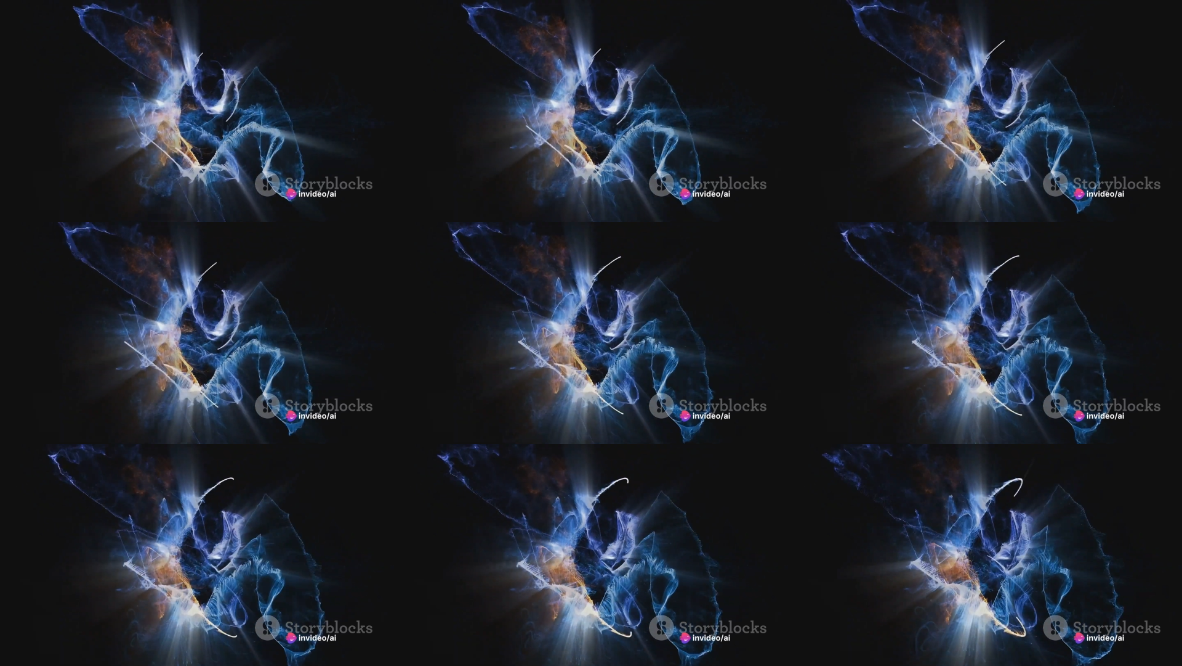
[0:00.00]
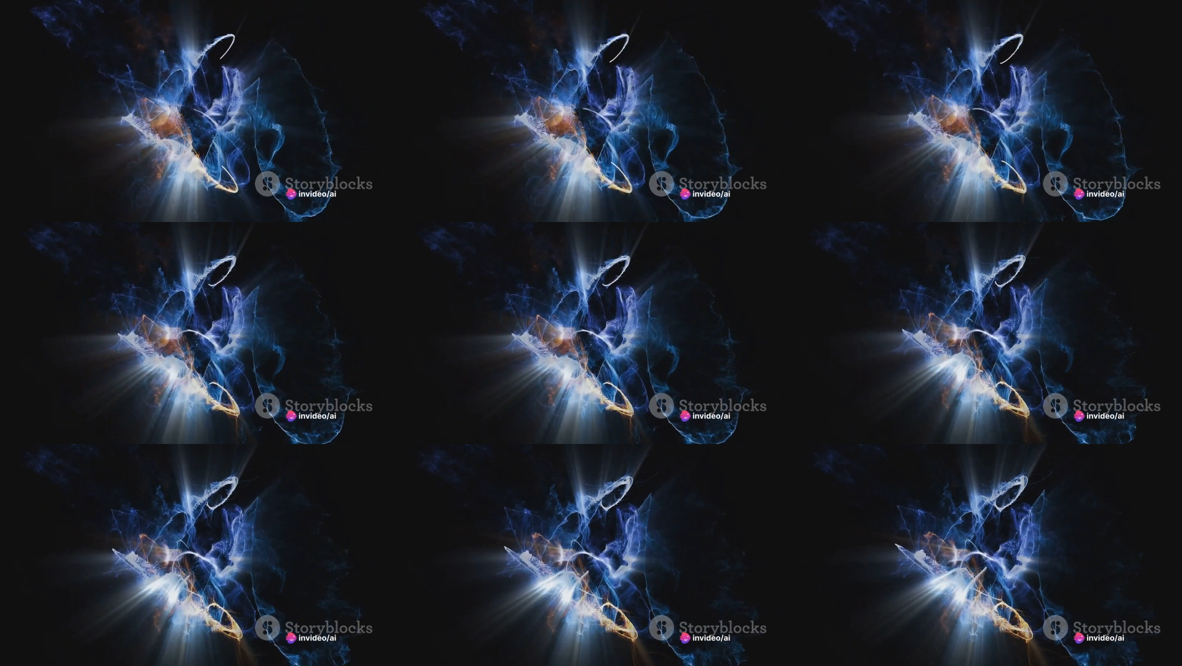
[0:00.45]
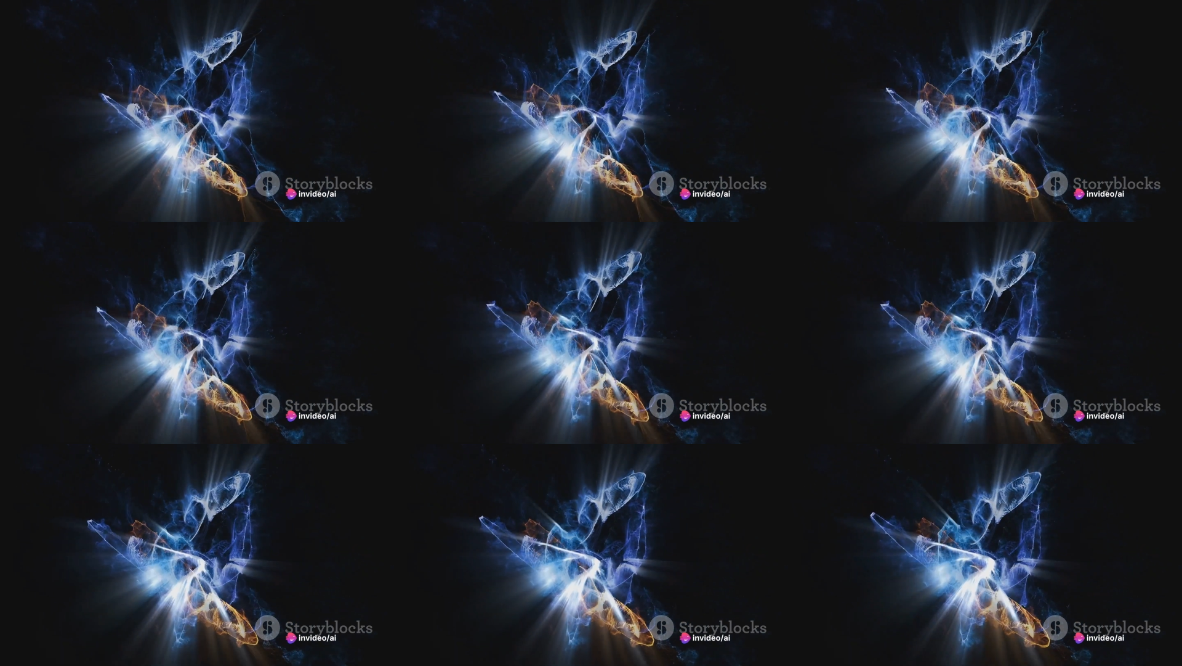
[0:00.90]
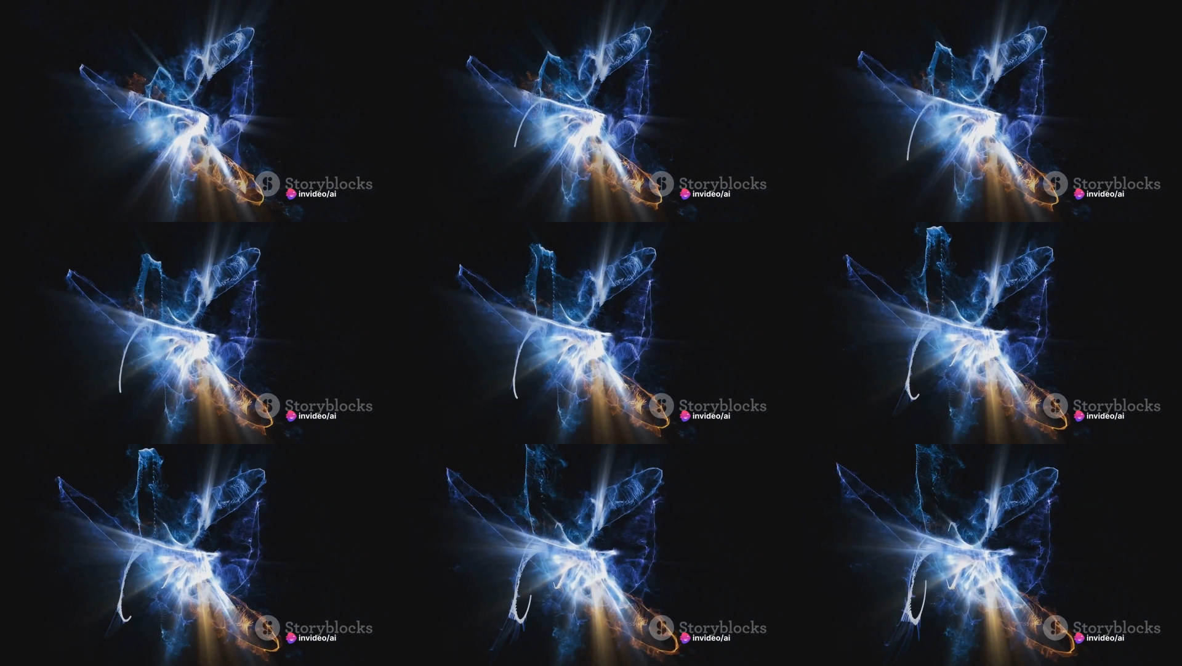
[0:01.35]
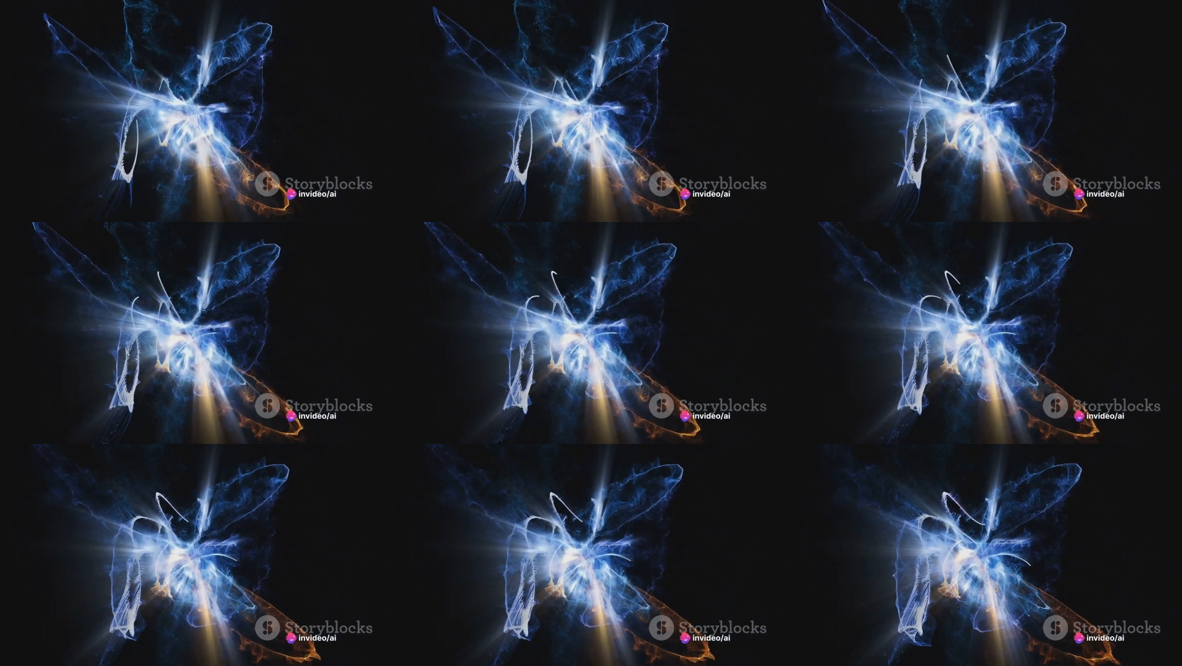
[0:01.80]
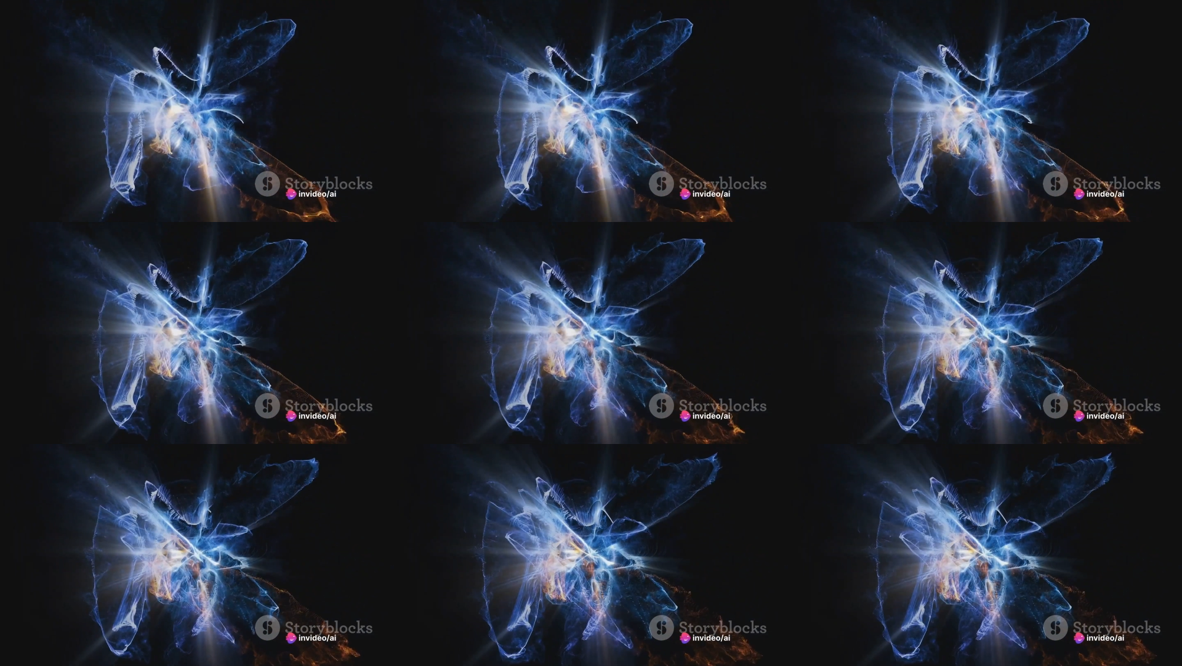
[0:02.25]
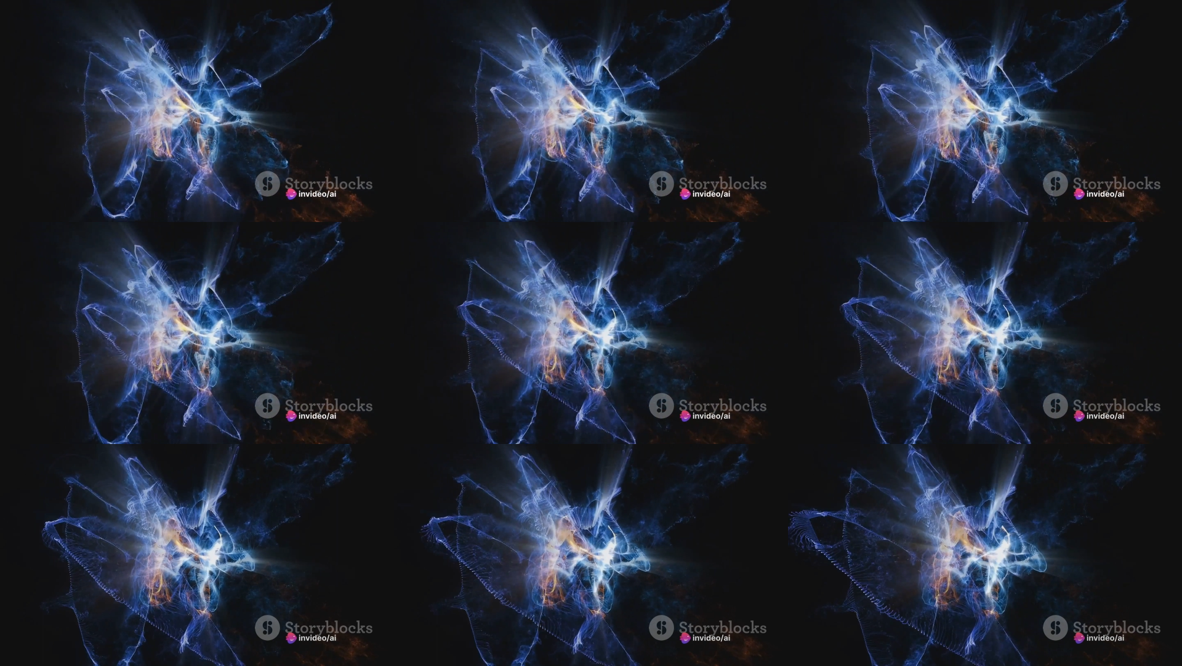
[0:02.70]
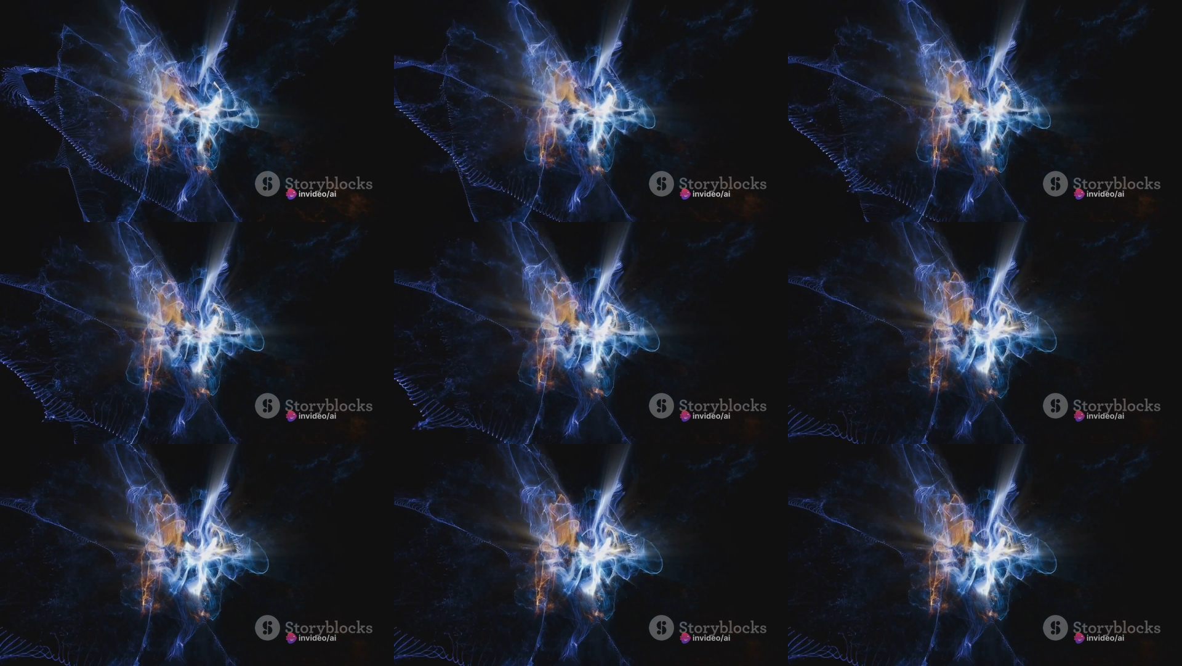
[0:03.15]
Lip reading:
[unreadable: no face in view]